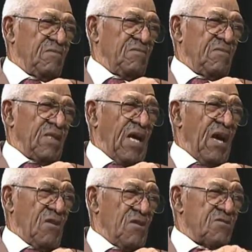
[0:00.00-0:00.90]

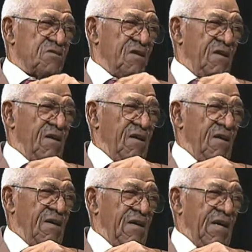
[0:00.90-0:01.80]
lockers.
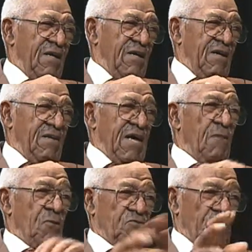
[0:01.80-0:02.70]
Okay. And
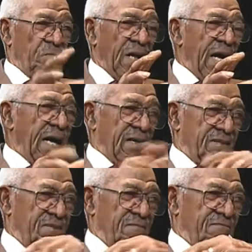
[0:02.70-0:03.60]
that was for
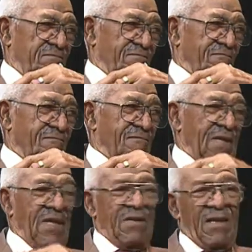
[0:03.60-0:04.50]
blacks.
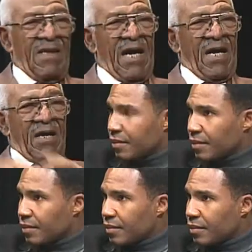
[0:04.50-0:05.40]
Mm-hmm. And then they had
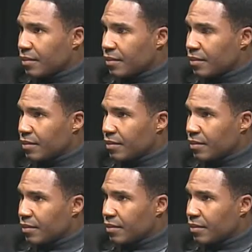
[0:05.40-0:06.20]
another one over about